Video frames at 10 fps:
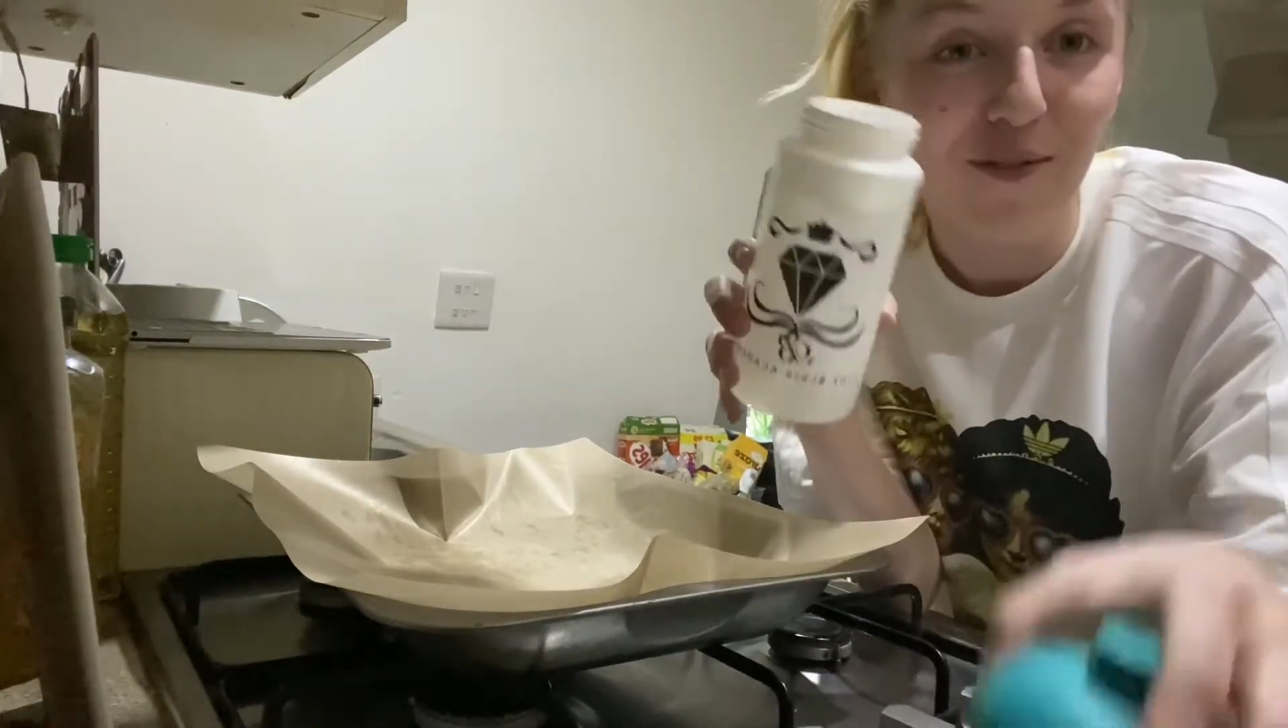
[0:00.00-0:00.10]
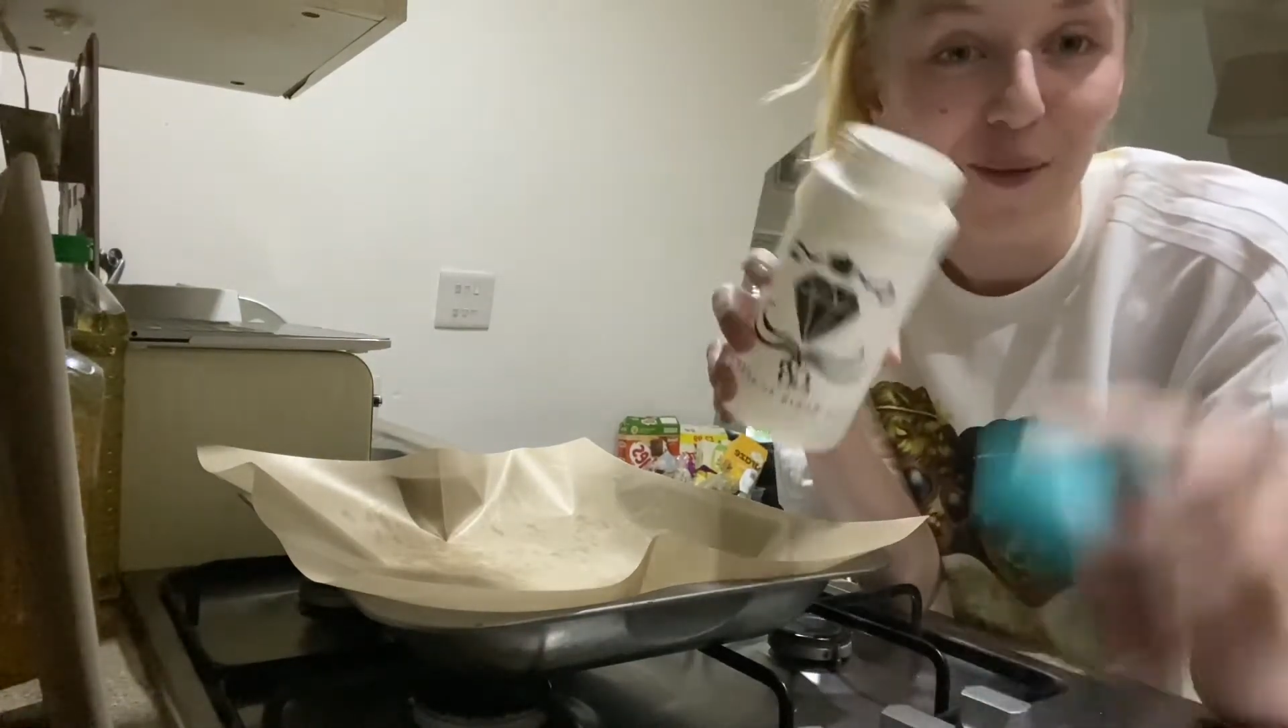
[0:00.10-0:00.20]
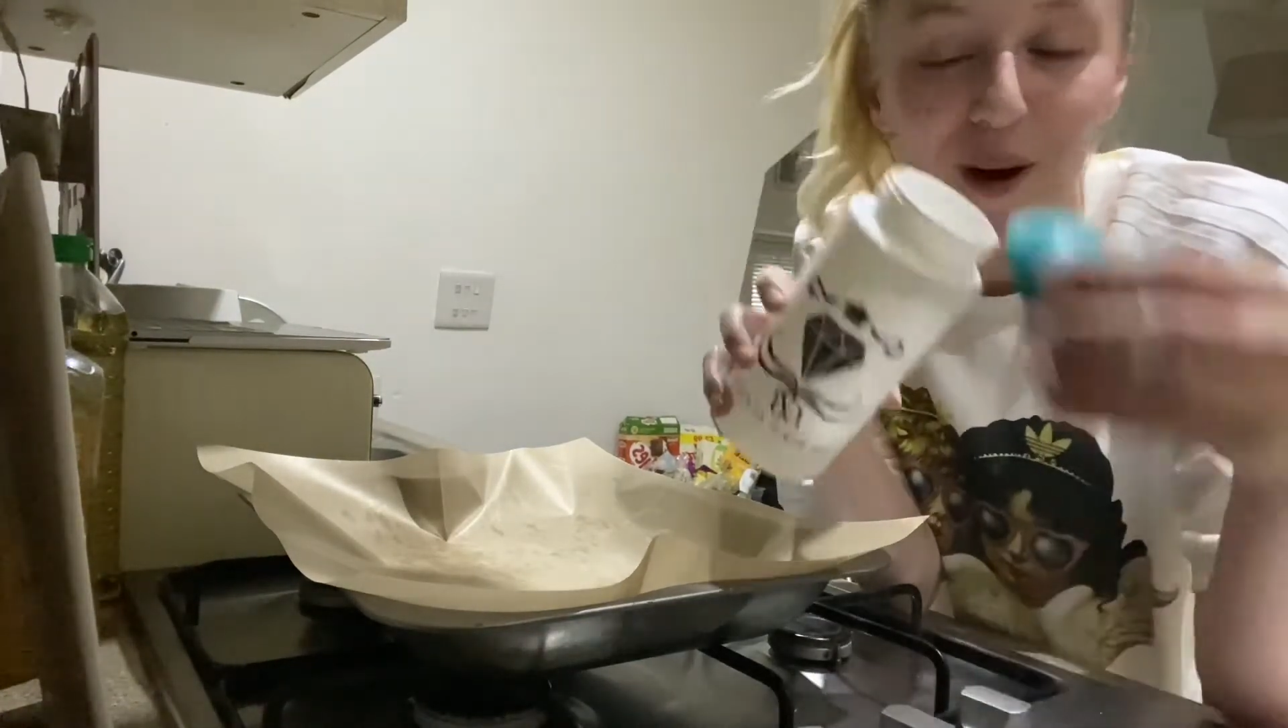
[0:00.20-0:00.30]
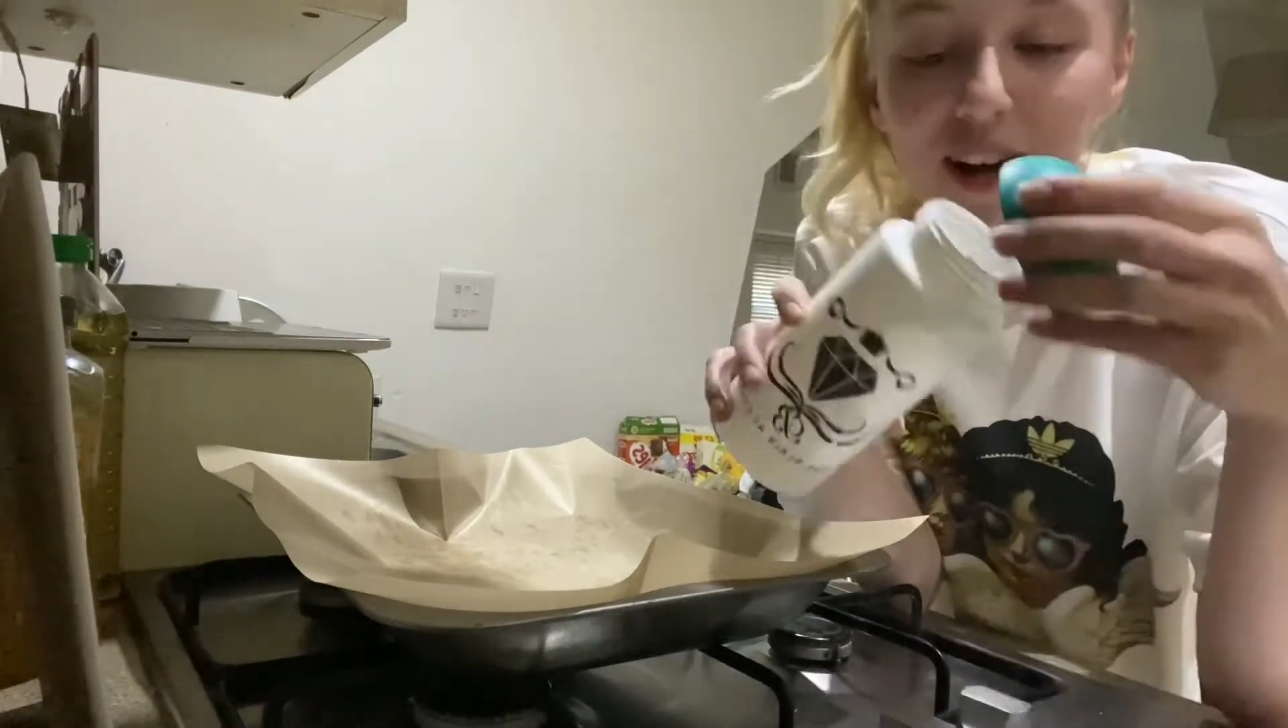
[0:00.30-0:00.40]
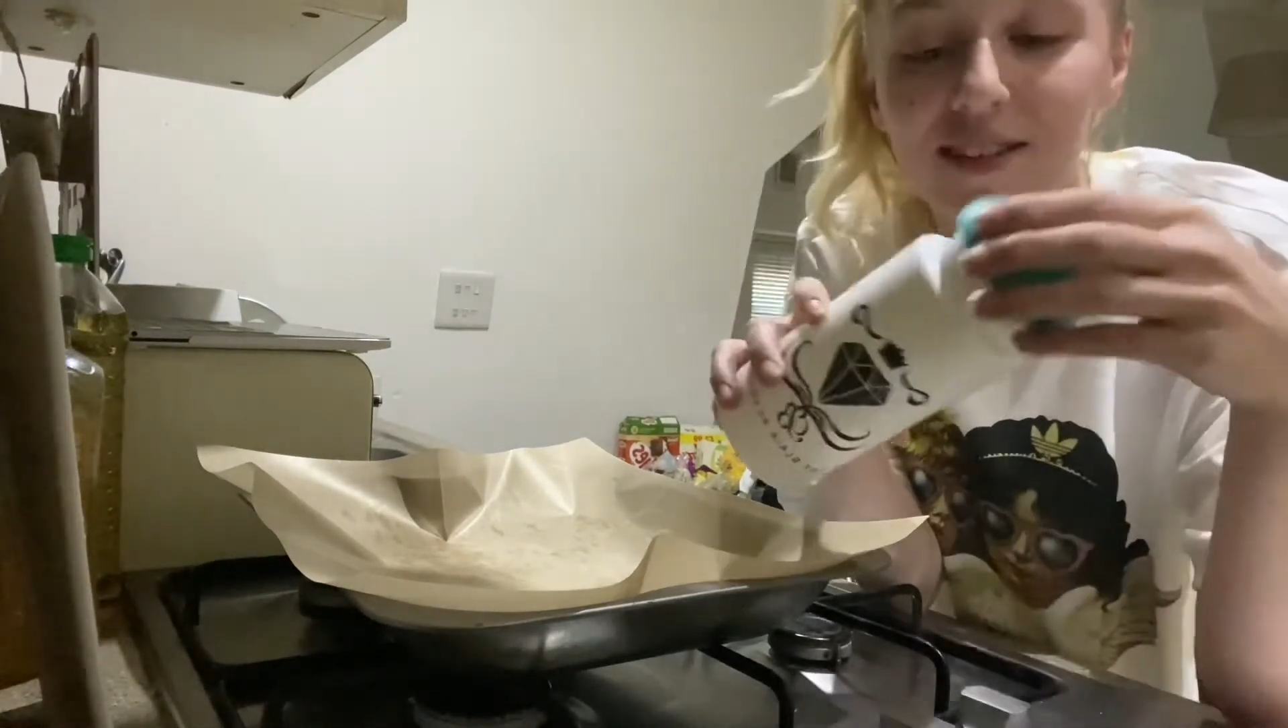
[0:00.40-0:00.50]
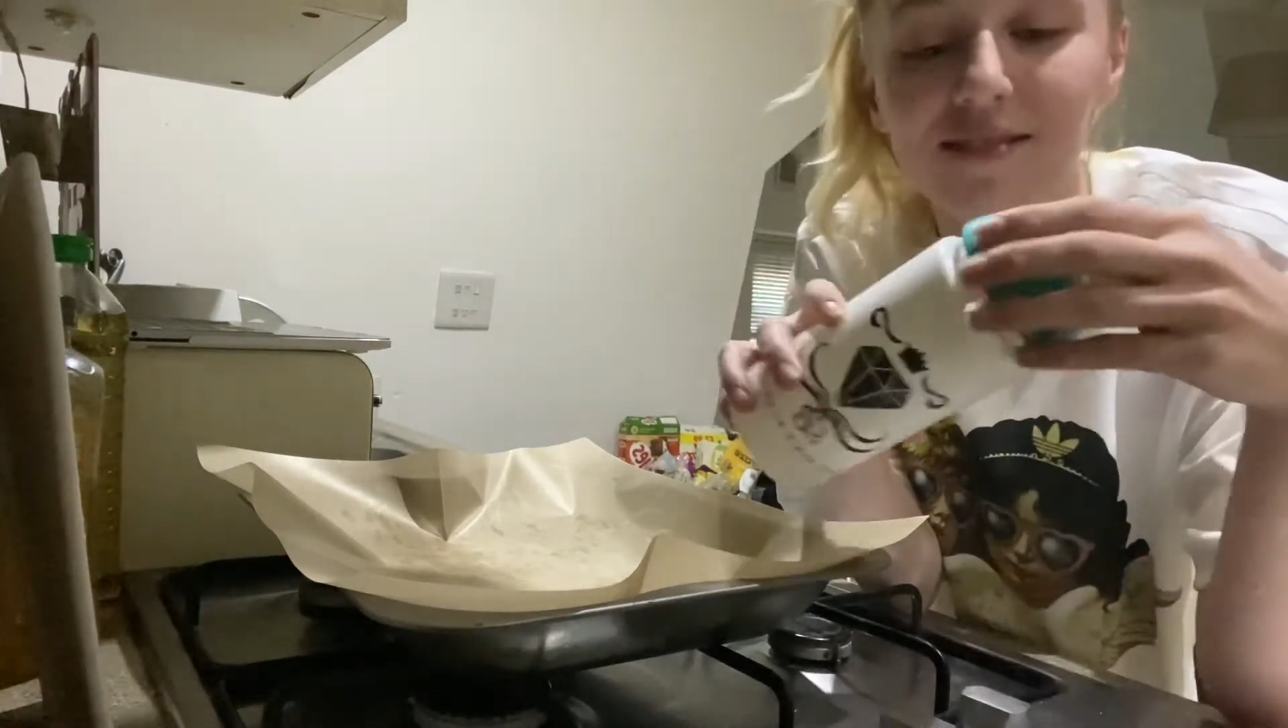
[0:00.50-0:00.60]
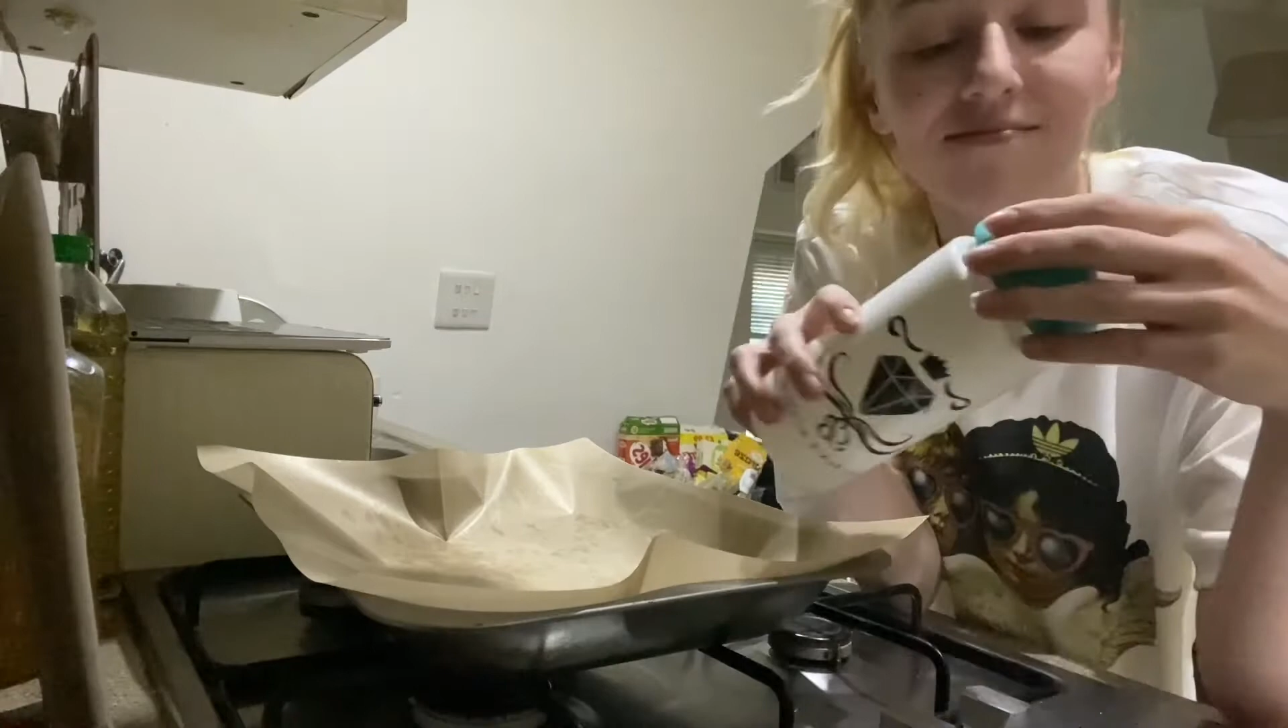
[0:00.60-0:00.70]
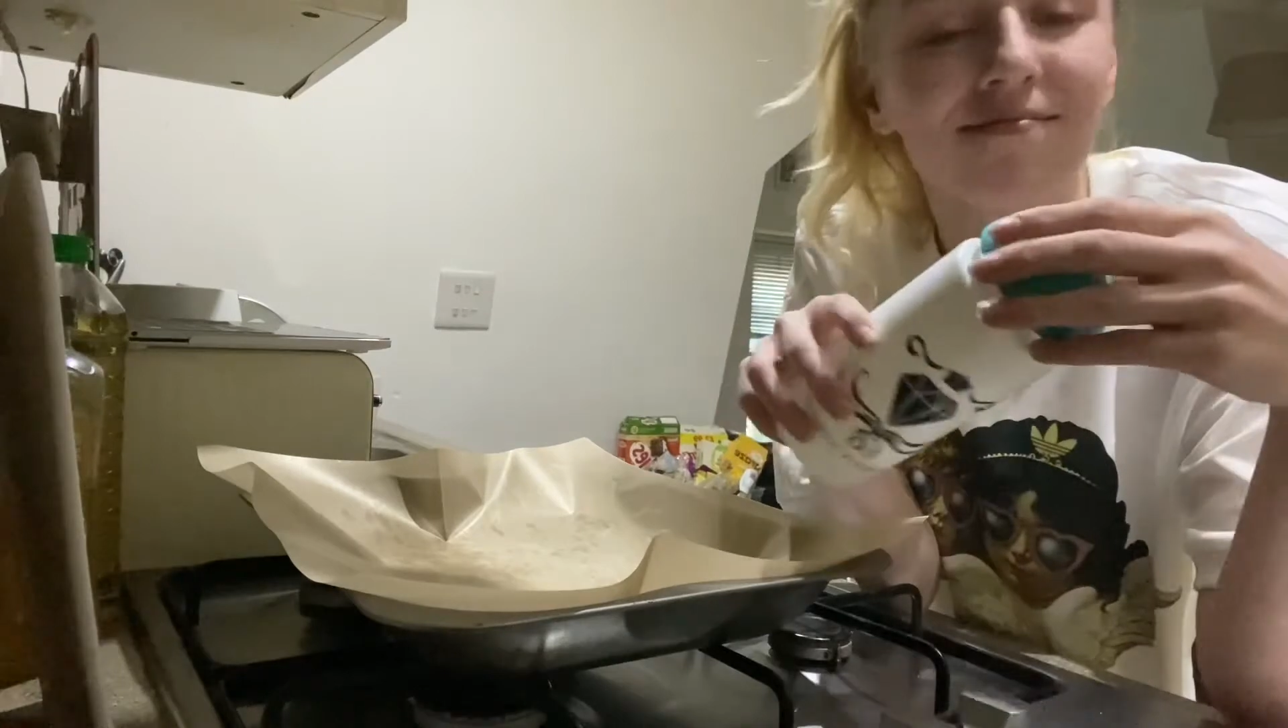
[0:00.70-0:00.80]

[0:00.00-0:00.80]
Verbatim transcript: one,